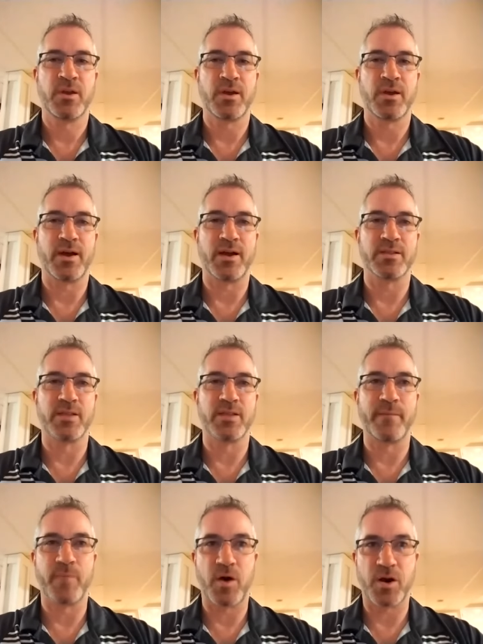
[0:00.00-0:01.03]
uh,
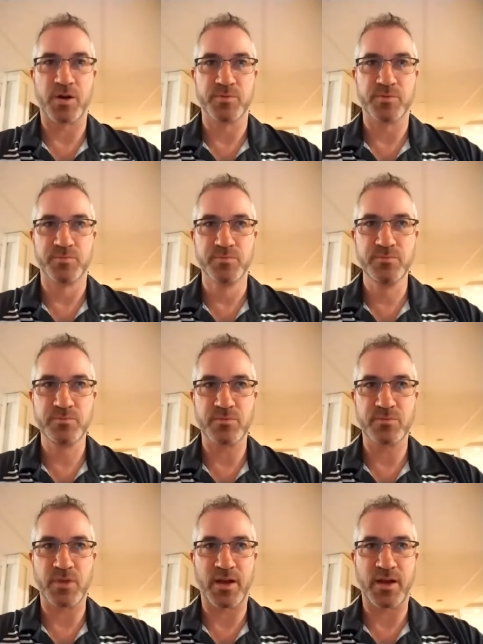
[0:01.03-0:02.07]
lumbar
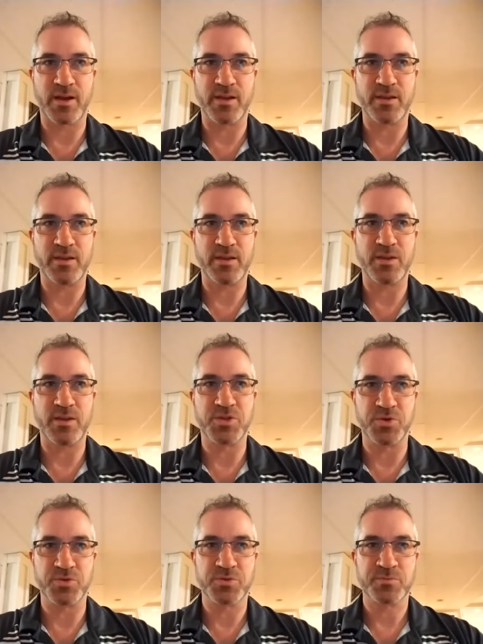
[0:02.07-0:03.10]
uh,
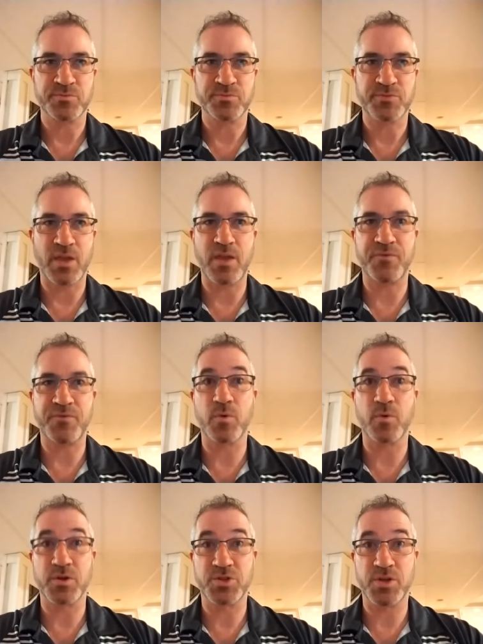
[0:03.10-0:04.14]
issues. If you
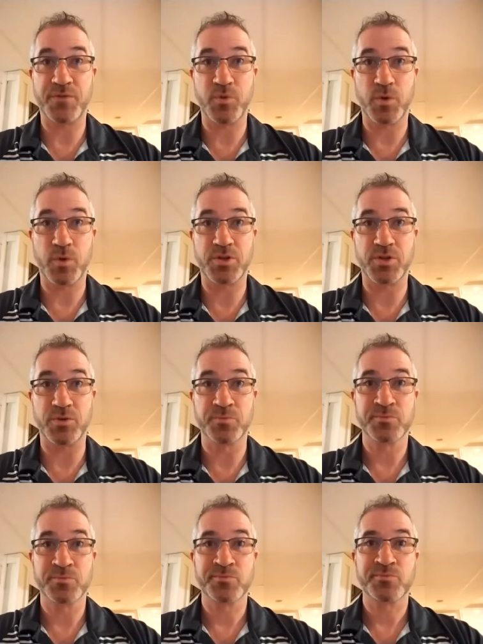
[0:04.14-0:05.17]
want, if you want to,
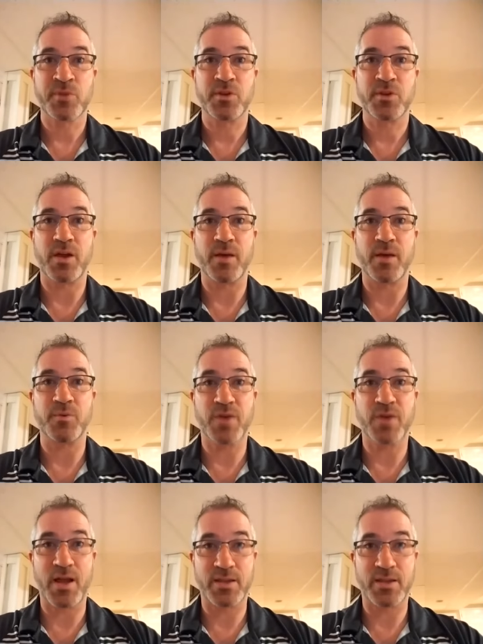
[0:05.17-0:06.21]
uh, when you
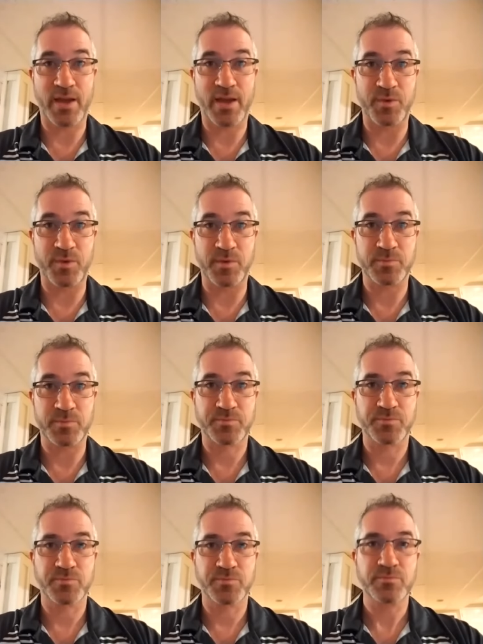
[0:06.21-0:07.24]
contact me,
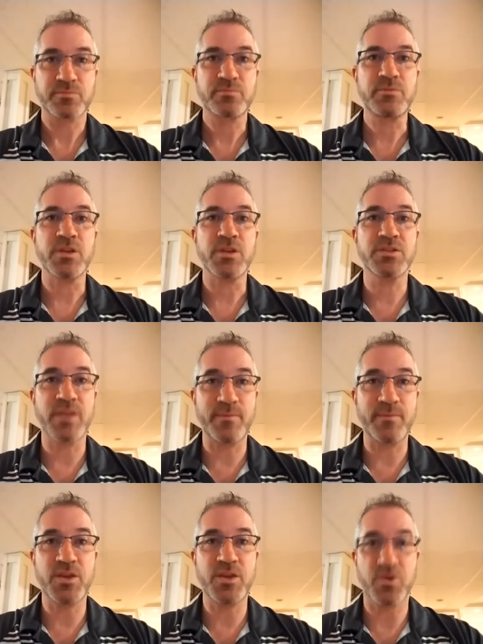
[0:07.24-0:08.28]
send
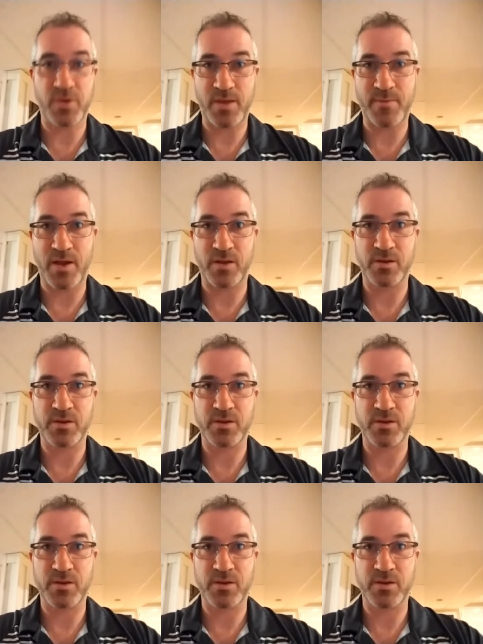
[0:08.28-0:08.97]
me your email